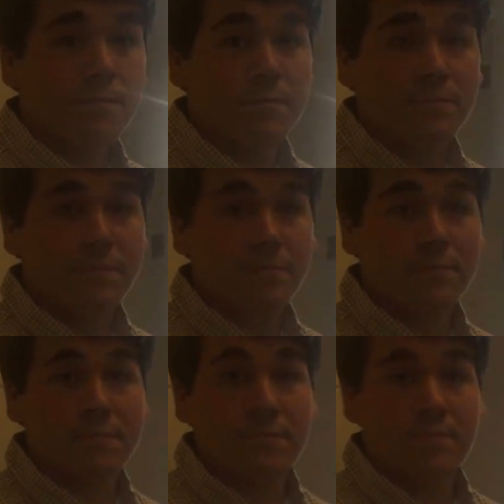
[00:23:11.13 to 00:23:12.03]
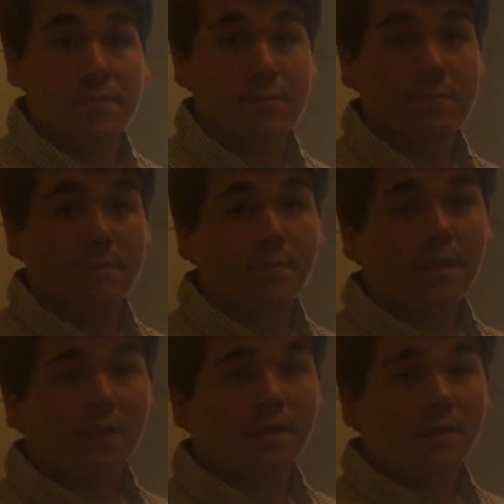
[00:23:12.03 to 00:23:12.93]
Do we want to go anything
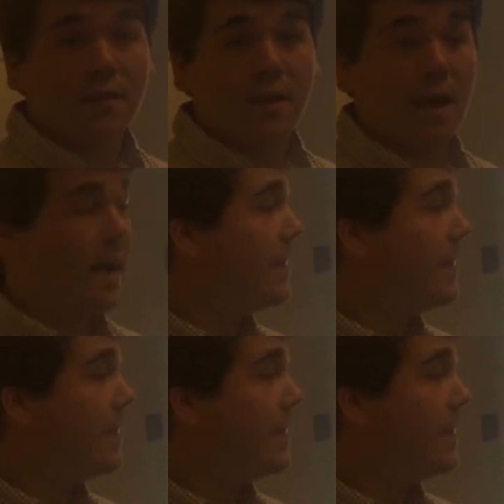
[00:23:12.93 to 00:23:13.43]
else up here on